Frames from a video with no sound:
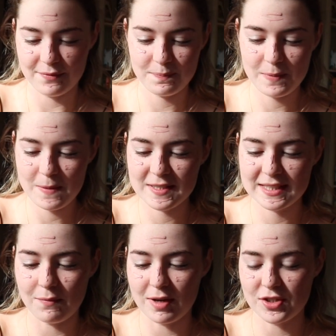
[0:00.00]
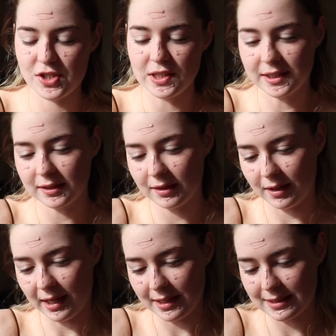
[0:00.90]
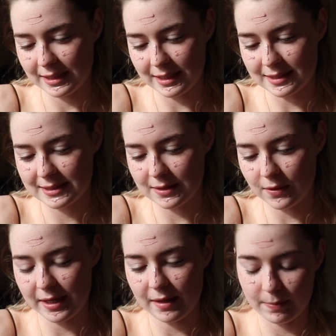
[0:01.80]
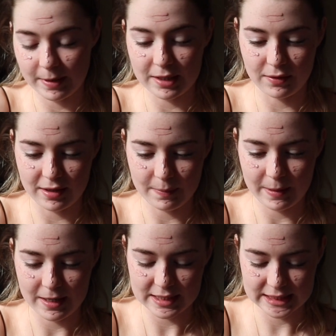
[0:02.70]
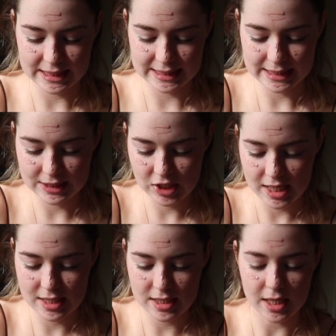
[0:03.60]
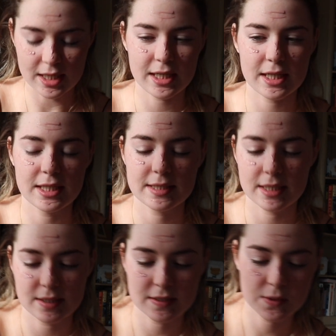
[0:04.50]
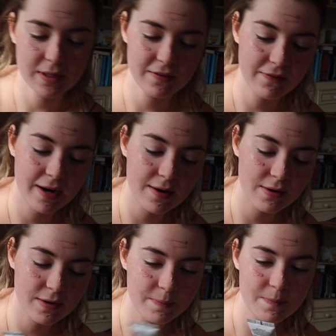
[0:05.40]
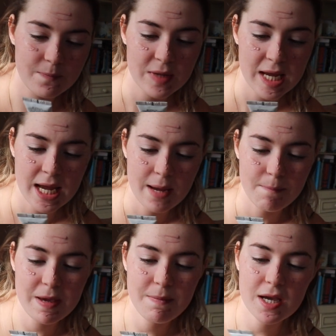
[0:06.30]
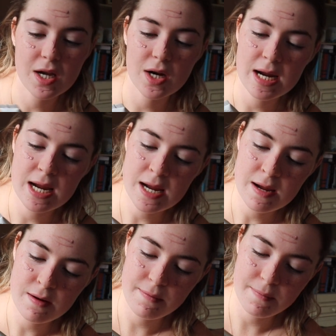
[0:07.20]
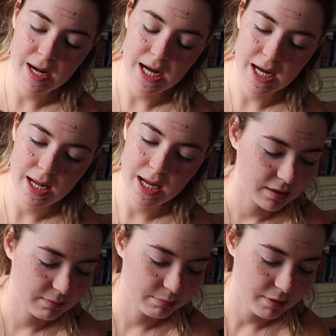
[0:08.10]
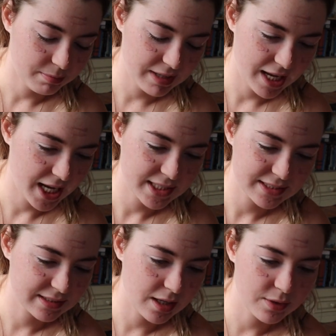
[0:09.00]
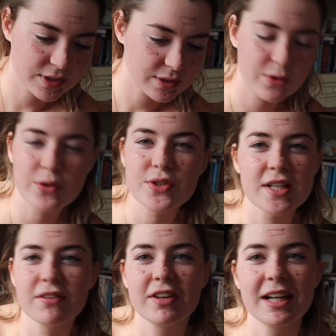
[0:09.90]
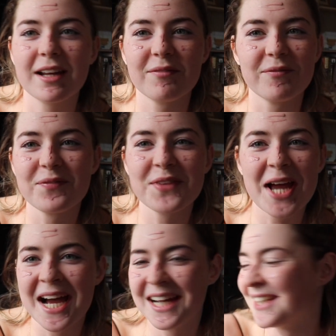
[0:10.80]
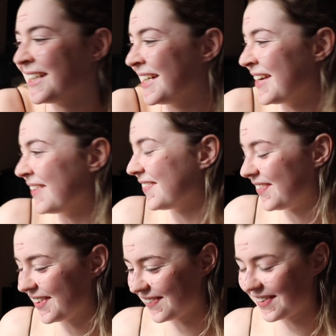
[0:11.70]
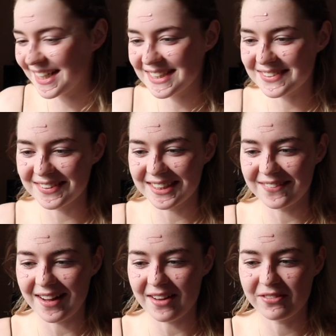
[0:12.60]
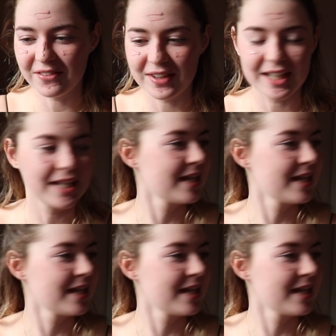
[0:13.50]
BB C'est Magique, and it's L'Oreal by L'Oreal Paris. It's in the shade Dark, and it's like this 24-hour BB cream, and probably has loads of cool stuff in it. I don't know, but it works really well for me.